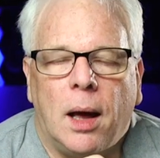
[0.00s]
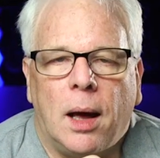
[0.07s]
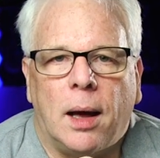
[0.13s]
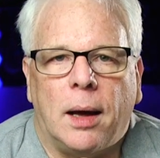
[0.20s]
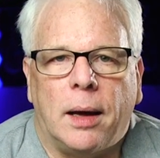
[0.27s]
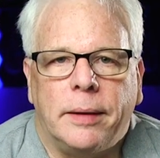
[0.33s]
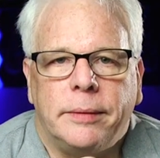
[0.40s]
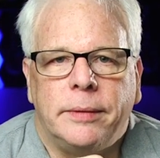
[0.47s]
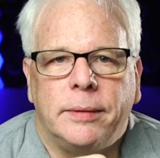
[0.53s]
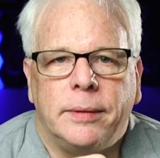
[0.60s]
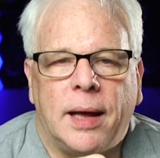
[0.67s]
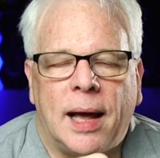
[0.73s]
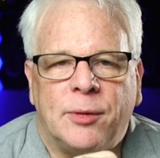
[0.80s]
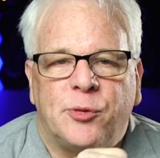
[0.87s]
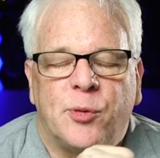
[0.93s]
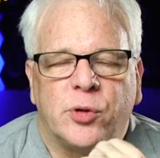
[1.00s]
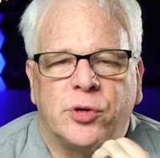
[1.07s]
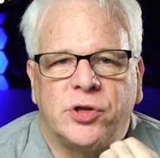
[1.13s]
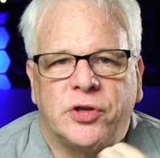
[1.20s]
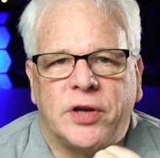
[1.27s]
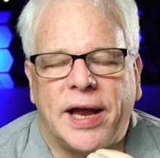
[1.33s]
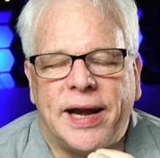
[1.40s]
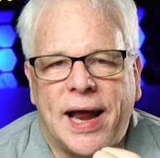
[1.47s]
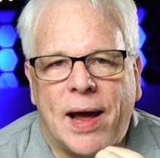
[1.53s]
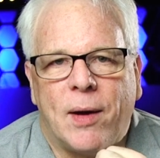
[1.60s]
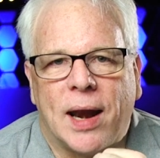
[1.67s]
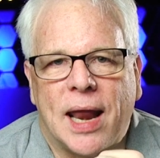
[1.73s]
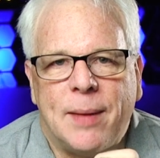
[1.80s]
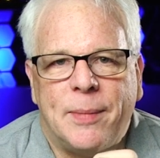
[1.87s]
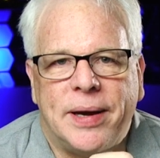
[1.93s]
Uh, I'm supposed to say, now
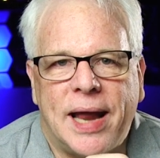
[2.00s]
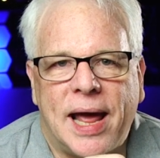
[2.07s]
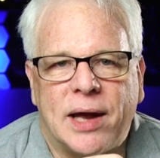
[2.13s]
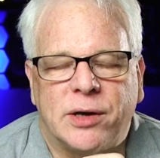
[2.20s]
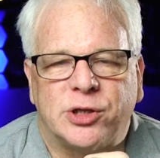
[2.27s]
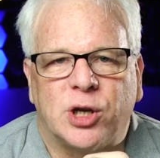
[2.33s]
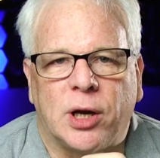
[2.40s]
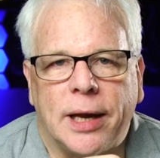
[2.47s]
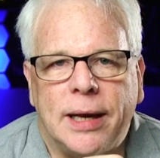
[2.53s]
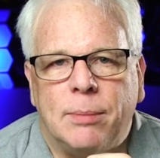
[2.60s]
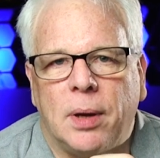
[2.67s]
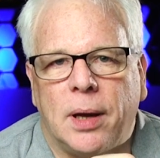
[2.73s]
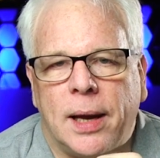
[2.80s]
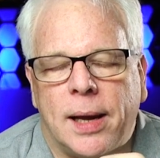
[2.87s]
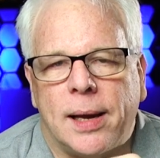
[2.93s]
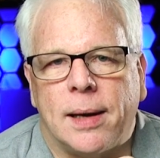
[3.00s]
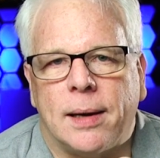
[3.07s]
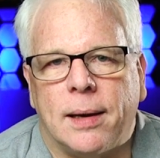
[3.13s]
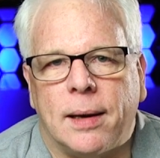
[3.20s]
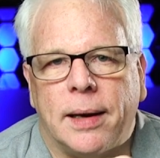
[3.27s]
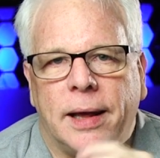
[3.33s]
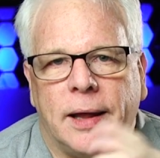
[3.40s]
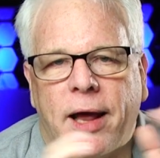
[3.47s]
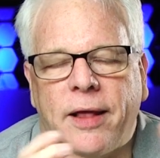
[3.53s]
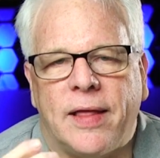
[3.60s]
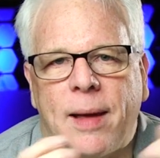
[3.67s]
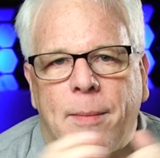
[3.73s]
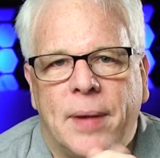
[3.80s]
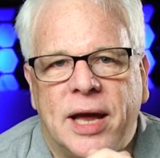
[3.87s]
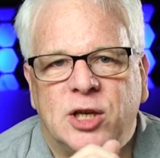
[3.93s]
I lay me down to sleep and, and
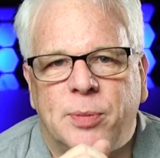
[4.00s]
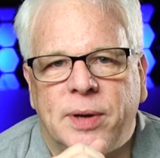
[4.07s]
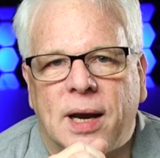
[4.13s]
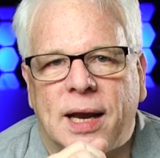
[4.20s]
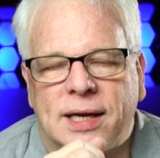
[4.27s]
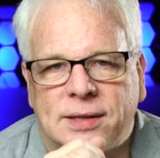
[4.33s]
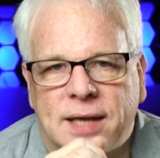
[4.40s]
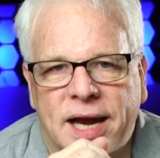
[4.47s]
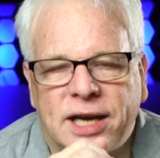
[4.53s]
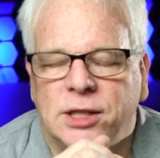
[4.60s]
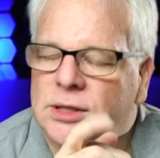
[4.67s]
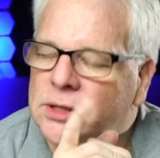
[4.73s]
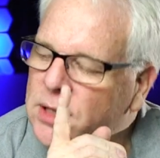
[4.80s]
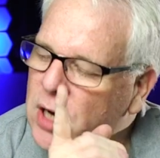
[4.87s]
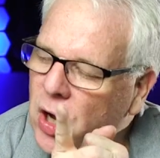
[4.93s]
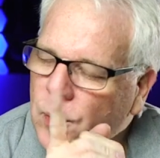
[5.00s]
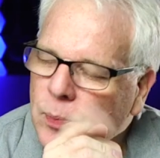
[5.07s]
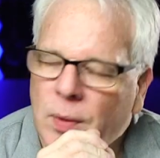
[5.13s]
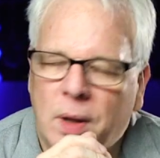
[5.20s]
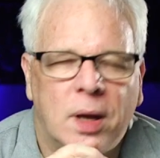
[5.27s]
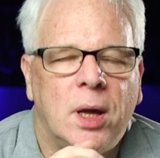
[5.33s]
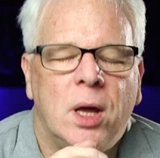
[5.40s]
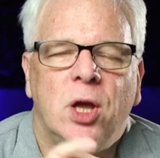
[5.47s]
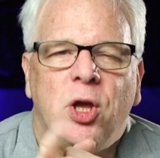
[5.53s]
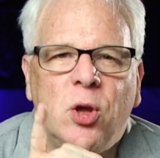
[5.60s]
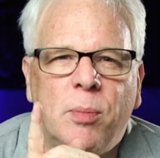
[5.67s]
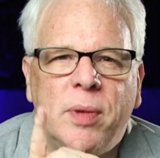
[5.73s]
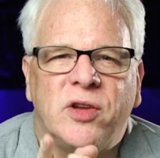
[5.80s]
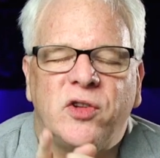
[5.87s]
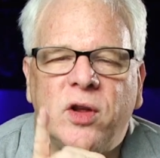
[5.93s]
that makes me less anxious. No,
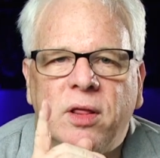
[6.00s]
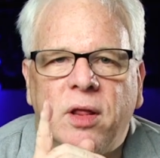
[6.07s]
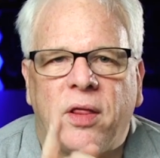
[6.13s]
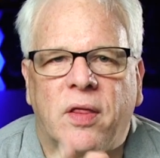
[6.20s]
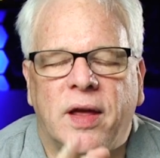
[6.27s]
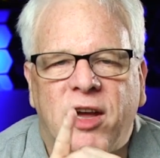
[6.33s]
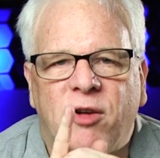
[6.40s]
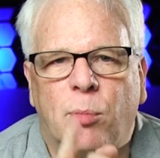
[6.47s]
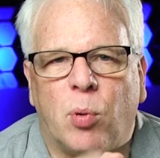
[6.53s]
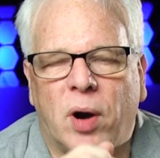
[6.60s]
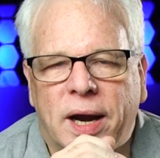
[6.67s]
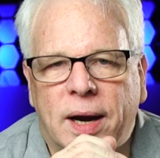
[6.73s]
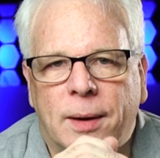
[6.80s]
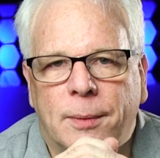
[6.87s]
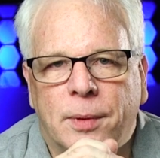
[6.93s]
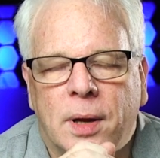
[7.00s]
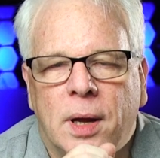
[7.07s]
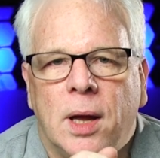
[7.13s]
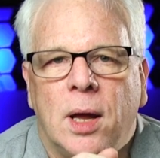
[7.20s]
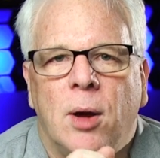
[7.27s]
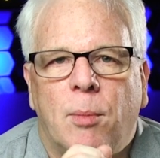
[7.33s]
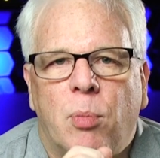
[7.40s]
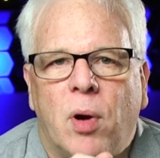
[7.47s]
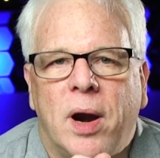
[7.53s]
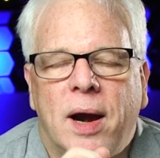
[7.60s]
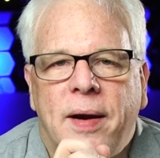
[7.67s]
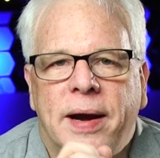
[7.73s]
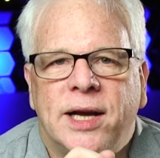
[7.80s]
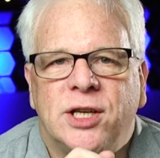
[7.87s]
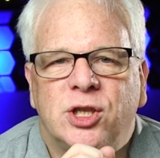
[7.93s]
you're missing the thing of prayer.
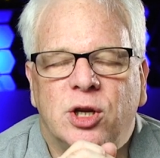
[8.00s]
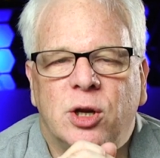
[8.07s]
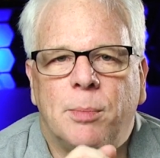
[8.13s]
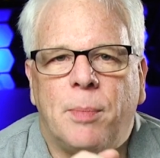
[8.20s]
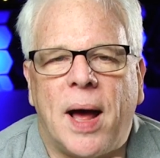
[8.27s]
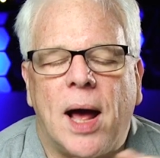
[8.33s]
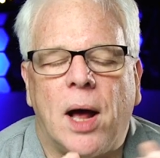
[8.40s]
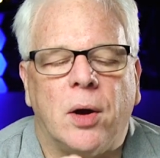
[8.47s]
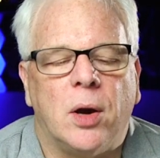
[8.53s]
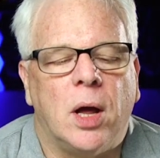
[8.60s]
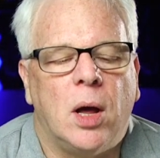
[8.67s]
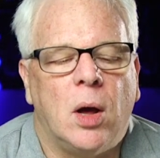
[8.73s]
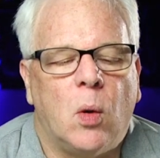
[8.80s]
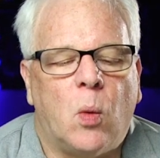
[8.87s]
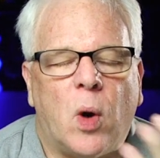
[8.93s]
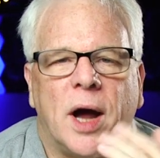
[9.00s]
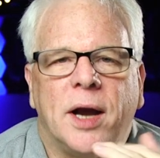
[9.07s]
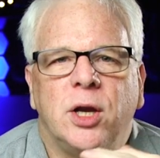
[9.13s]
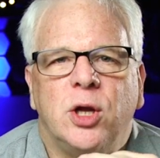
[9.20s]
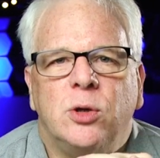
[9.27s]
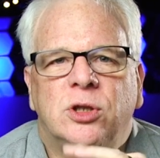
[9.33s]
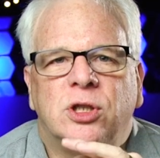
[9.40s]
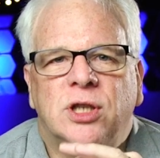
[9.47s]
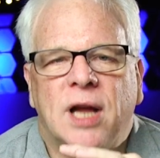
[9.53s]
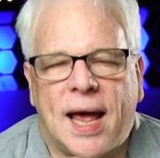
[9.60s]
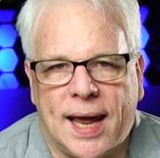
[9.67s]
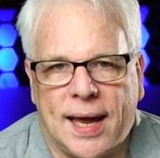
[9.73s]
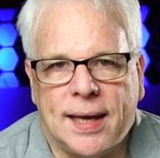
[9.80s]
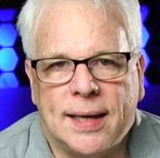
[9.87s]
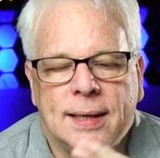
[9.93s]
Prayer isn't about what you
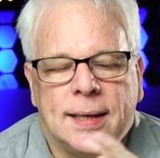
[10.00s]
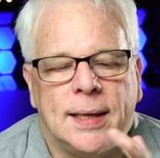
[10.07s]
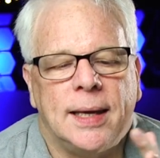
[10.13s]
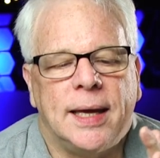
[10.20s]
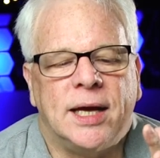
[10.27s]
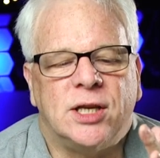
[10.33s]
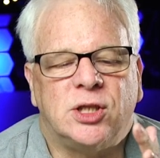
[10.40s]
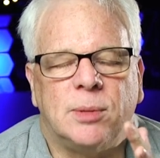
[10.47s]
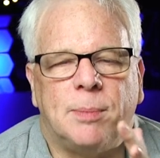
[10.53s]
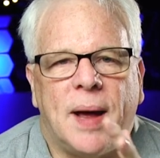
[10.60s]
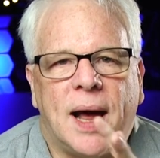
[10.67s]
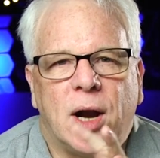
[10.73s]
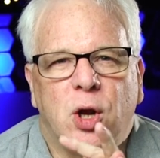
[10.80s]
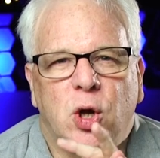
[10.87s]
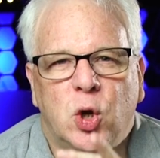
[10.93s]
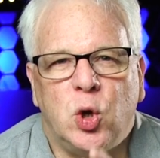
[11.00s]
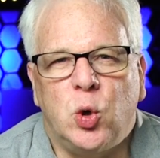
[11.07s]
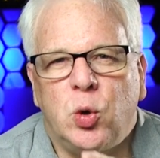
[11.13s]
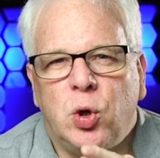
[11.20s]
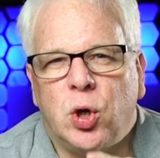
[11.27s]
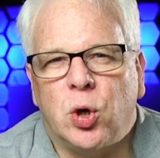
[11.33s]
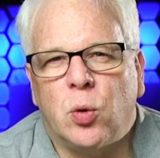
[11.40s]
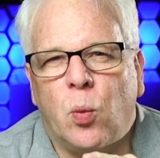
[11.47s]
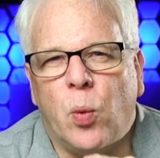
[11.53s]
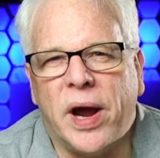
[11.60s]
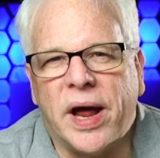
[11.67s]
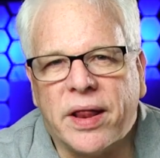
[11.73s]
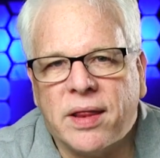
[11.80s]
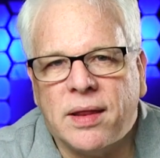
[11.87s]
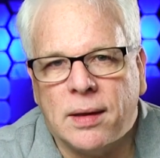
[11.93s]
say, it's about who you're
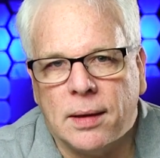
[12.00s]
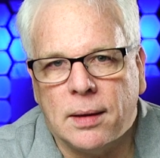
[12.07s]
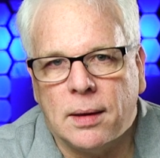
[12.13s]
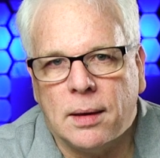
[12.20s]
with.